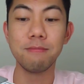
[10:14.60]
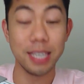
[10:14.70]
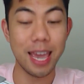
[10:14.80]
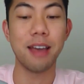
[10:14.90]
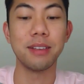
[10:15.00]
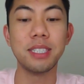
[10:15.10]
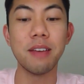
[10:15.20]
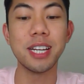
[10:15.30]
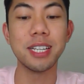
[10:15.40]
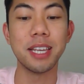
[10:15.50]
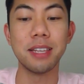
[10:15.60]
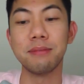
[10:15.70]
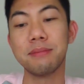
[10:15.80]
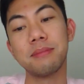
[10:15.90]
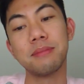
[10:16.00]
Yeah, 7 out of 10.
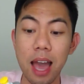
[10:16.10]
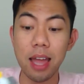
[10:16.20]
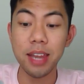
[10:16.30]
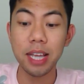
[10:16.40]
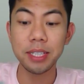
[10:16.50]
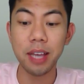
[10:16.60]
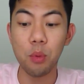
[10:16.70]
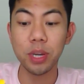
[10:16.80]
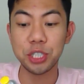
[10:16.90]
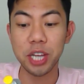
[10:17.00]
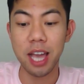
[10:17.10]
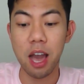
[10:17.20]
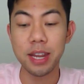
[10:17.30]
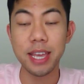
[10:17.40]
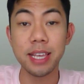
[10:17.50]
Next thing I want to check
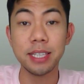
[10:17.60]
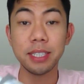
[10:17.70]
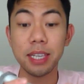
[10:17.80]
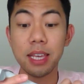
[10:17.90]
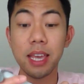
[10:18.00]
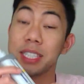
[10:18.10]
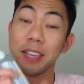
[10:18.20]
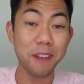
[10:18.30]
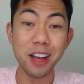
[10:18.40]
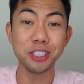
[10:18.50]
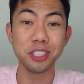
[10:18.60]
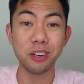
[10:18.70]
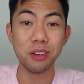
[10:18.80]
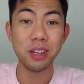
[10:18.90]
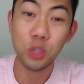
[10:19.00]
out is it
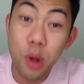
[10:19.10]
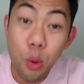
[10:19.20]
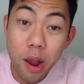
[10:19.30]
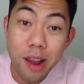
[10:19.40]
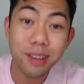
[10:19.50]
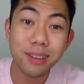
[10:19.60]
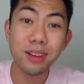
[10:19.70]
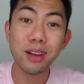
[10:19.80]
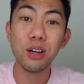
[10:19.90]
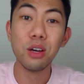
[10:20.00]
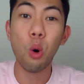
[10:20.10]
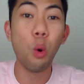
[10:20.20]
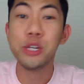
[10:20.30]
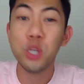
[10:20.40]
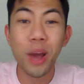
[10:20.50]
functional? Do it work
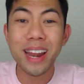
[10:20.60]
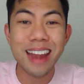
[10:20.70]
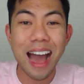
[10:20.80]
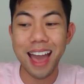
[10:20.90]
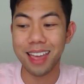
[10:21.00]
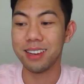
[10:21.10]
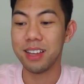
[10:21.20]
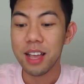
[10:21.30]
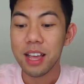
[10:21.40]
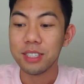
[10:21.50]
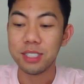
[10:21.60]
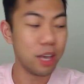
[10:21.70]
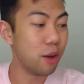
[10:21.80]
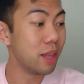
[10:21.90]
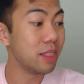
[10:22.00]
or do it not?
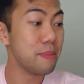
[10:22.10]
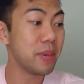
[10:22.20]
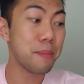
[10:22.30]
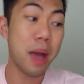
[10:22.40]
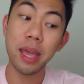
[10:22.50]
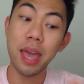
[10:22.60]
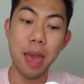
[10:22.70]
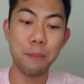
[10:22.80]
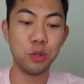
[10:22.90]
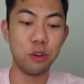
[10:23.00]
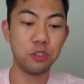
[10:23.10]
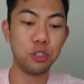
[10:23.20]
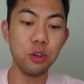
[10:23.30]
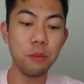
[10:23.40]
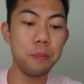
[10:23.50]
So let me get my Eppendorf
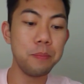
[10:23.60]
tube.